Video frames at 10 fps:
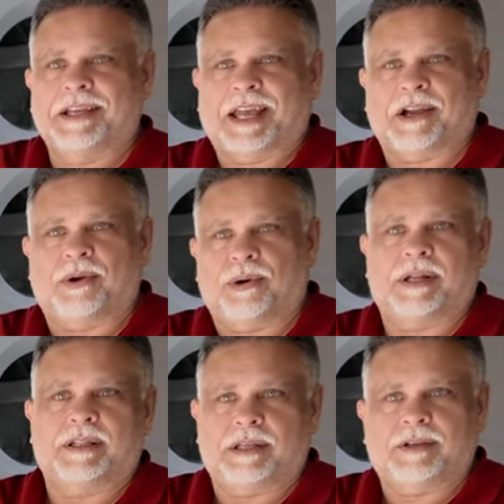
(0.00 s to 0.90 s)
I
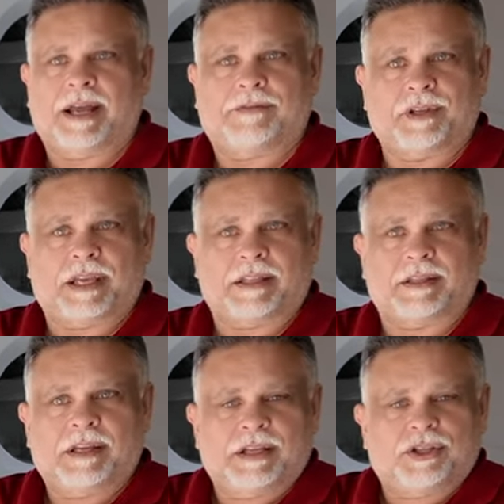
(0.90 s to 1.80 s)
call it, that you have to get
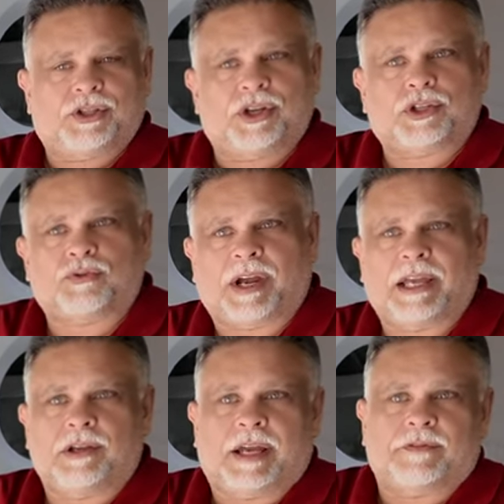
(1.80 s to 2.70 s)
just right.
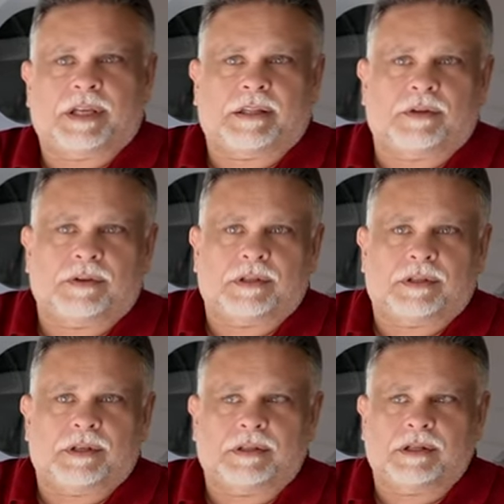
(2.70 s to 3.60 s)
You have to get the,
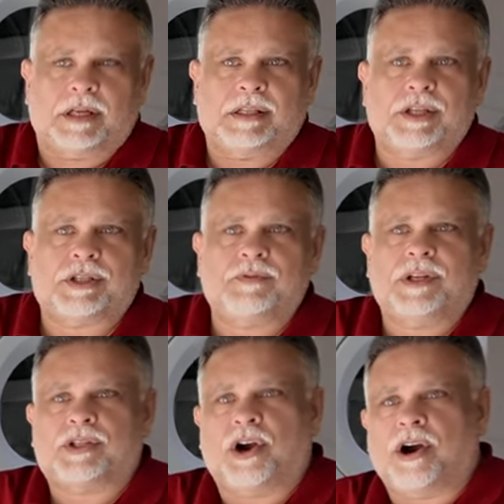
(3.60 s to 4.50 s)
the, the ignition
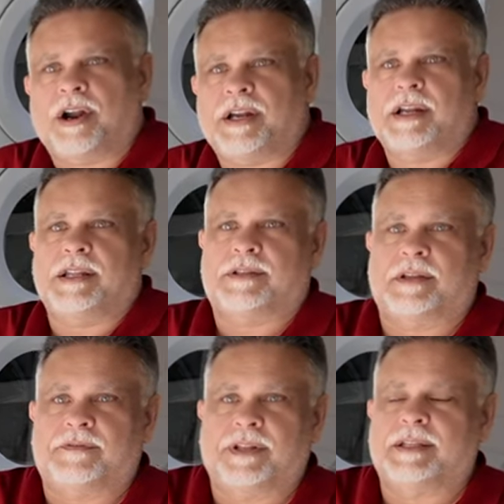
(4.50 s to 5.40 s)
retarded and
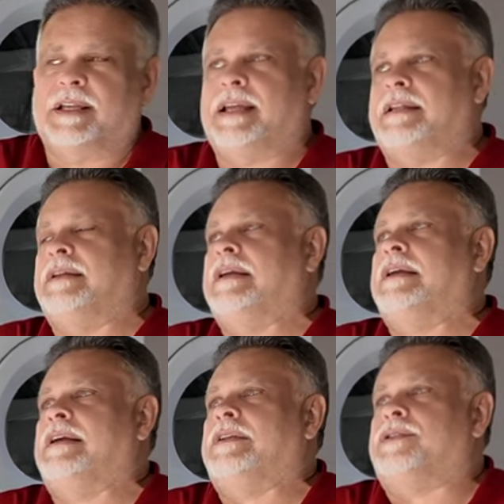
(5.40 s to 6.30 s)
stuff like that. And
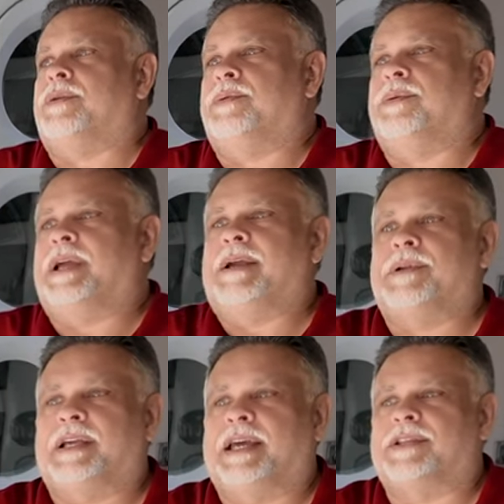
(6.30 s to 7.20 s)
so we were
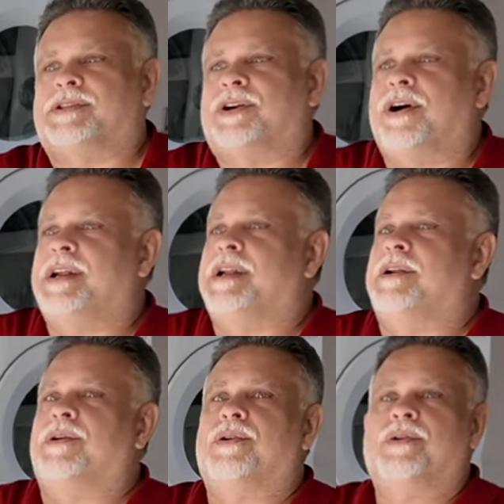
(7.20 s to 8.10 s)
able to get it started,
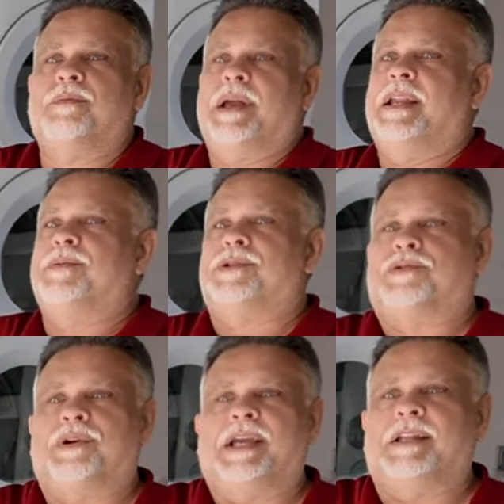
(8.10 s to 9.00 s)
and oh man, it was
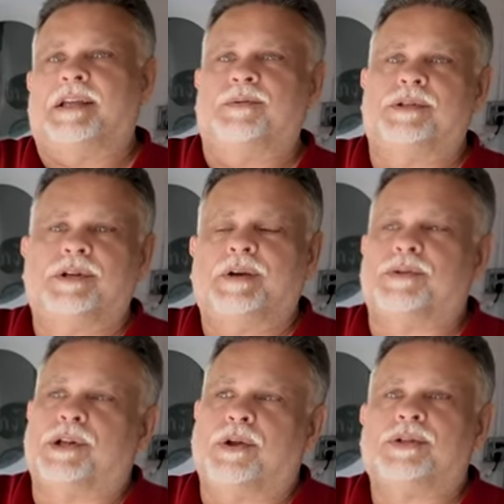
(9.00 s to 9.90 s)
great. It was it
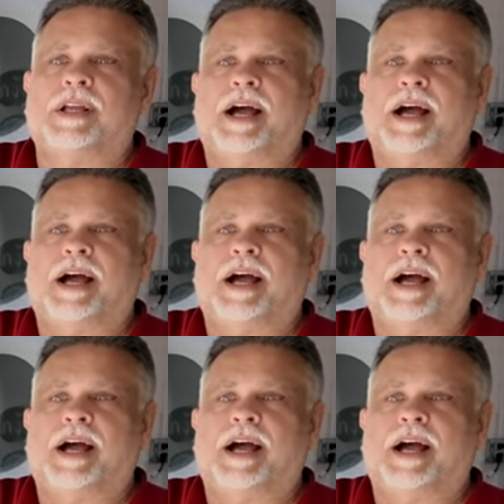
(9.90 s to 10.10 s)
was close to